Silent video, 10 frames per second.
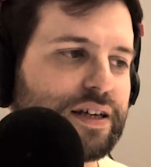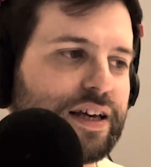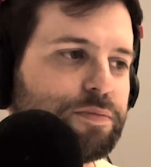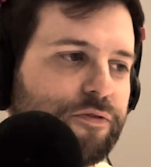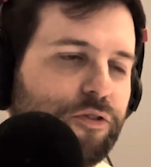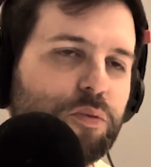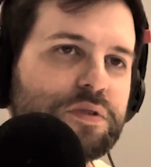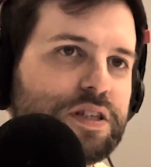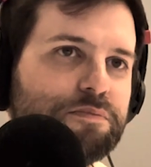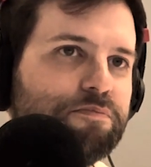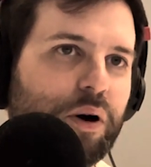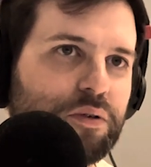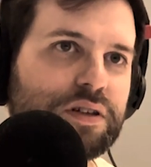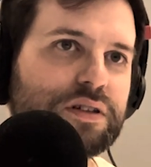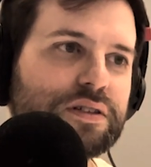his performance is
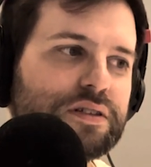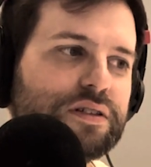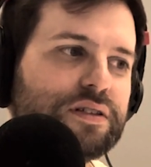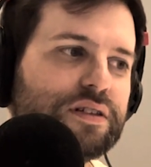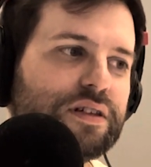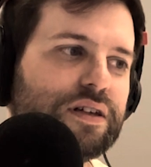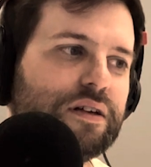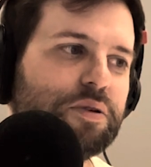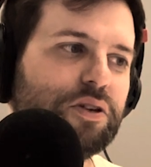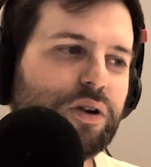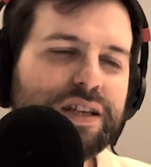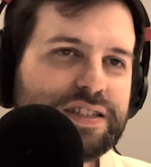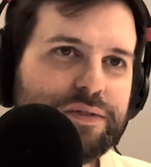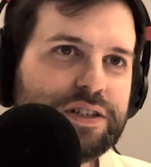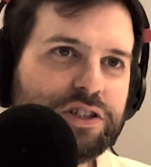bonkers, but not
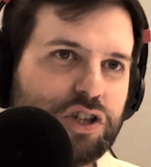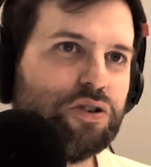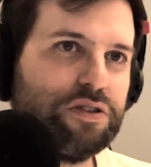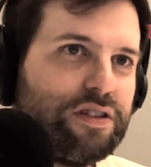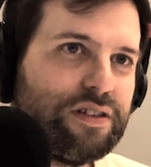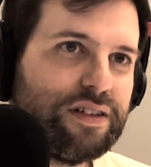necessarily good.